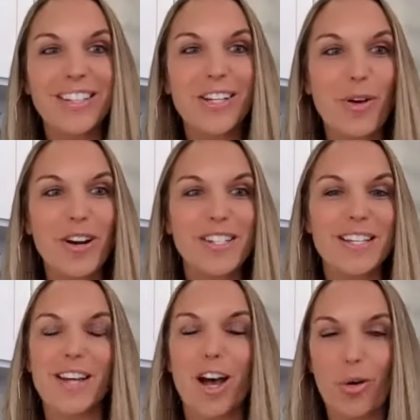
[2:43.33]
You are
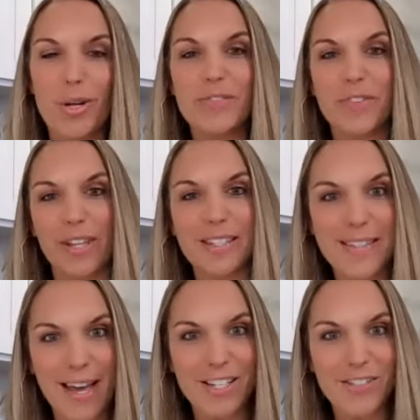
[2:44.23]
just always feeling
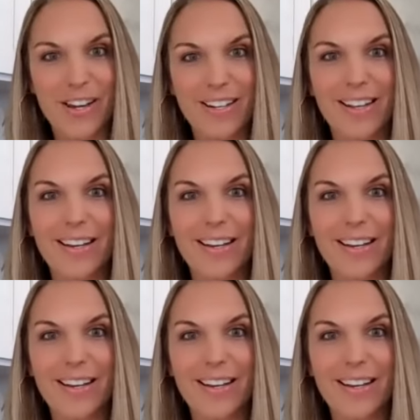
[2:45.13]
satisfied.